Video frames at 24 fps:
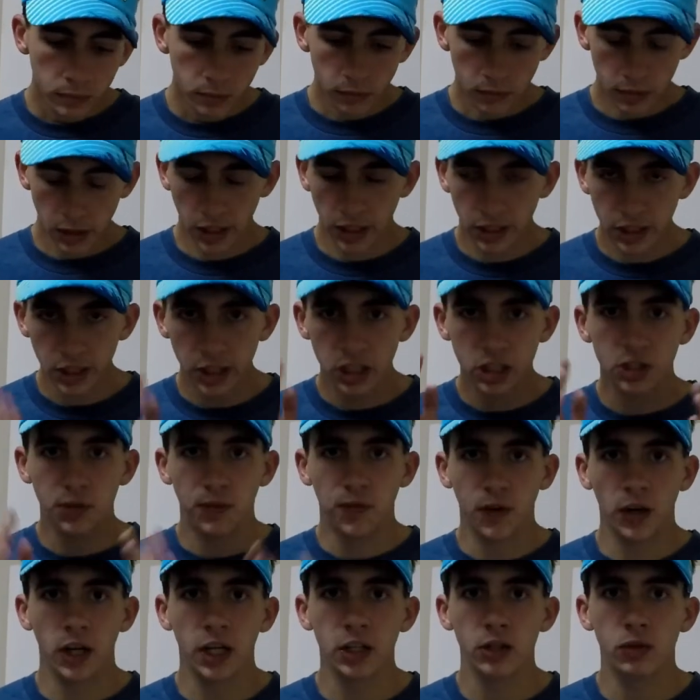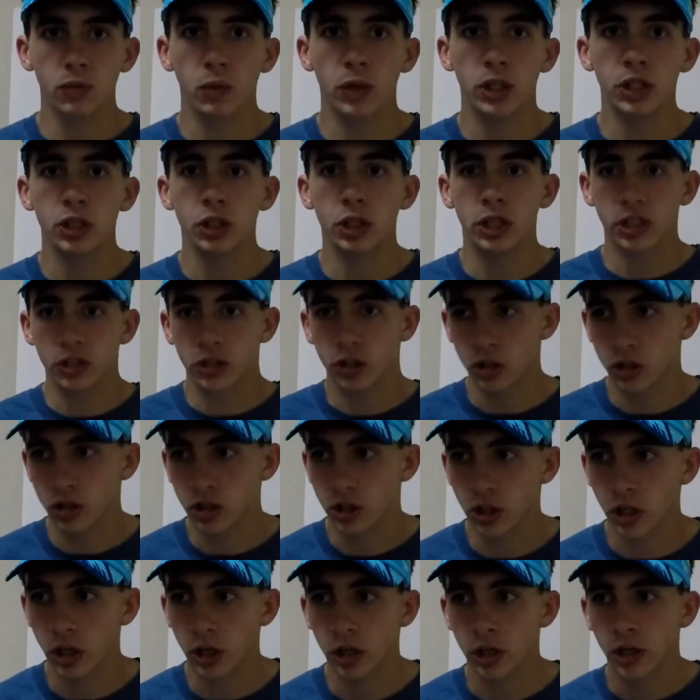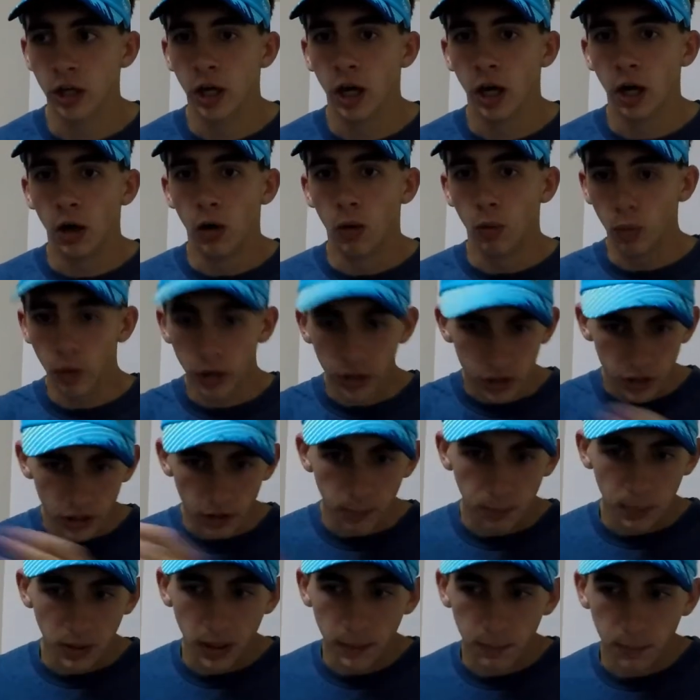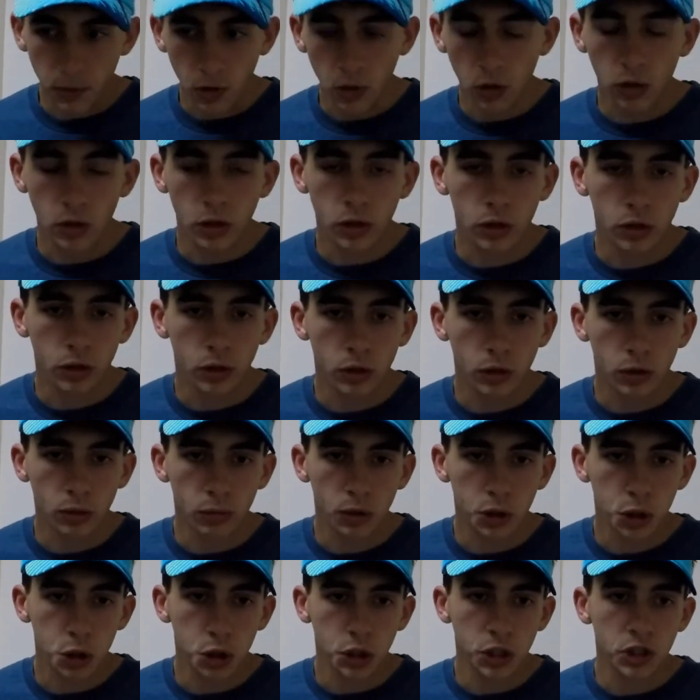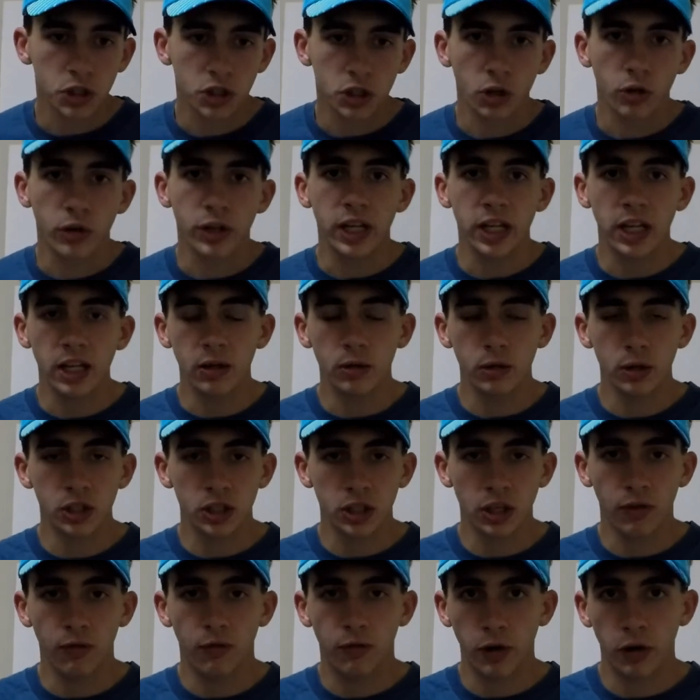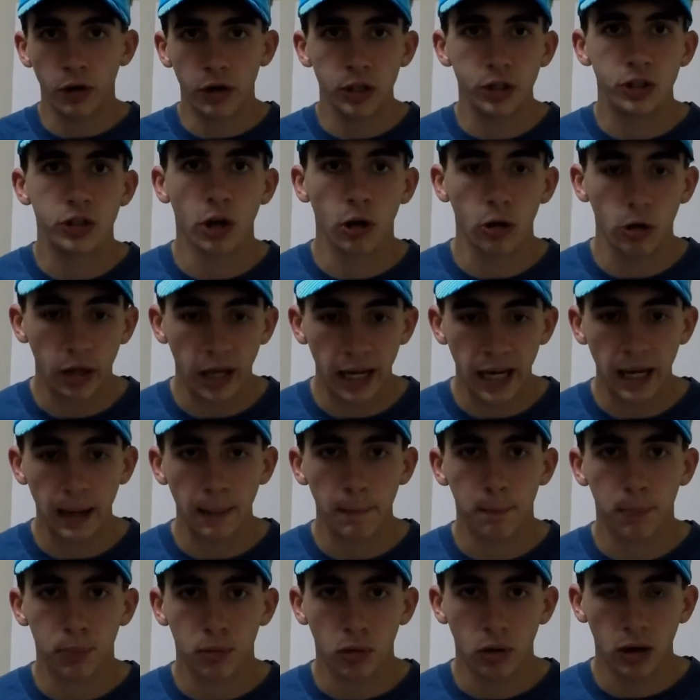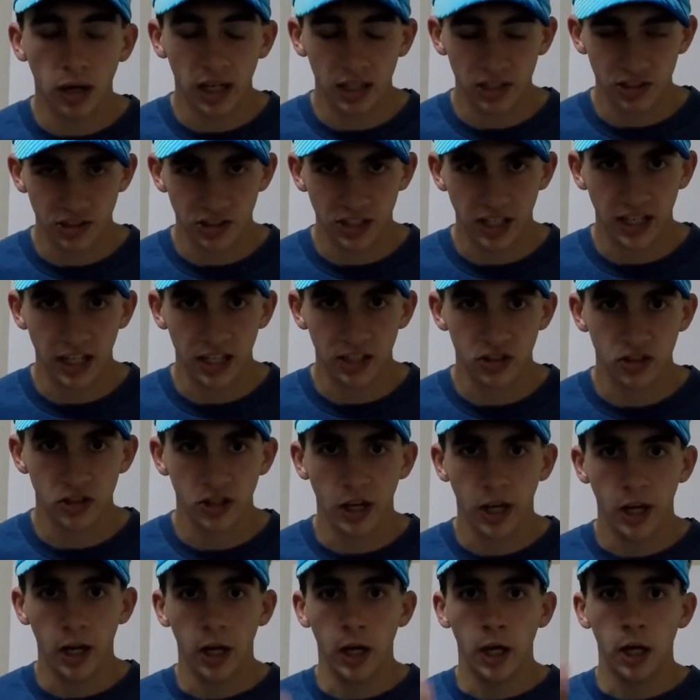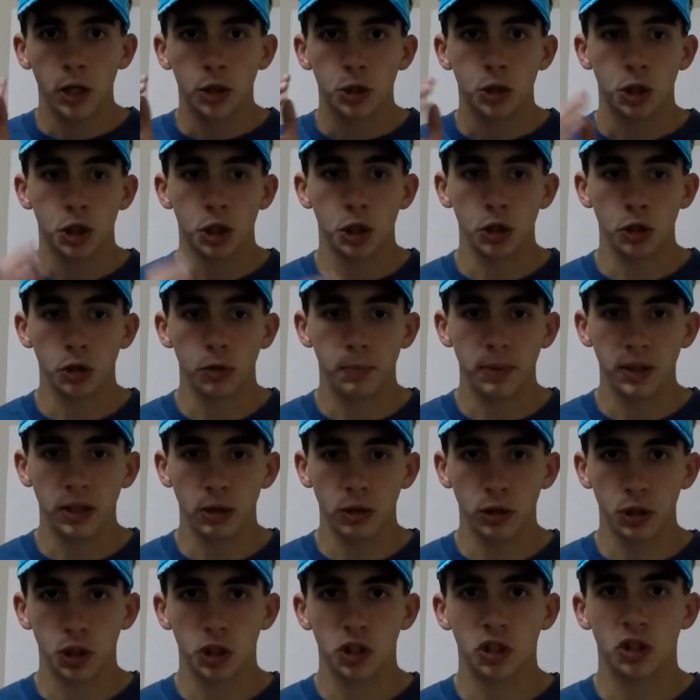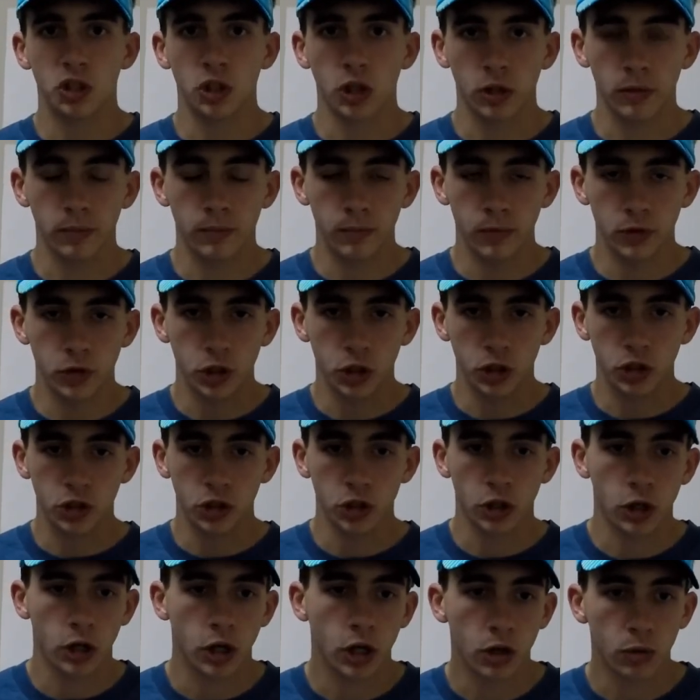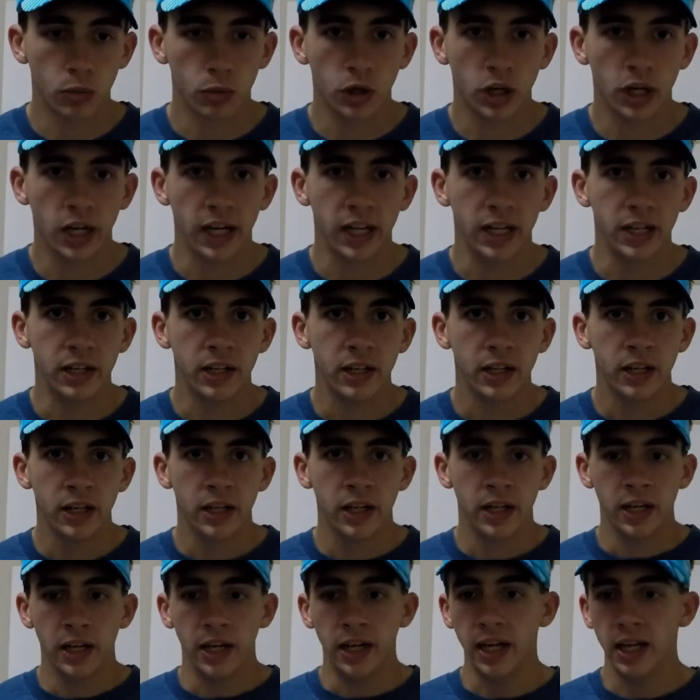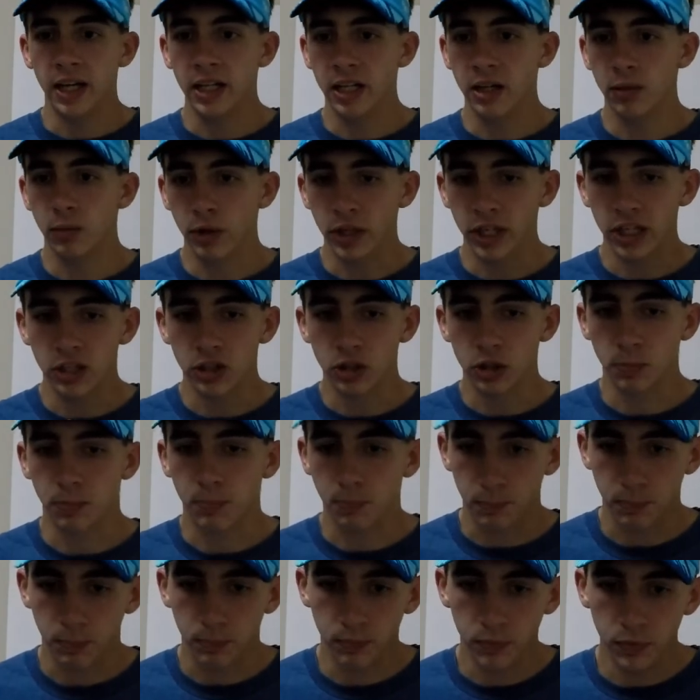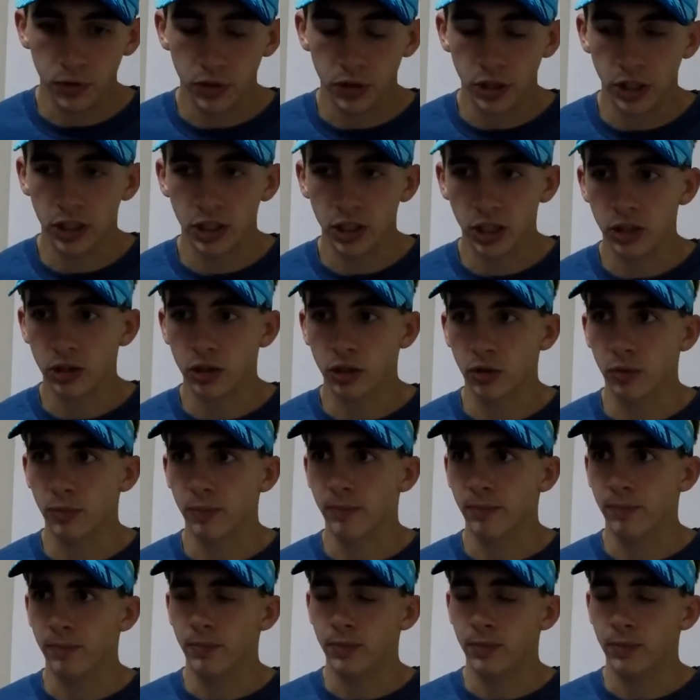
it's fun when you get to start with the people originally. So it was a very delaying process to be able to start our run. And then we get into the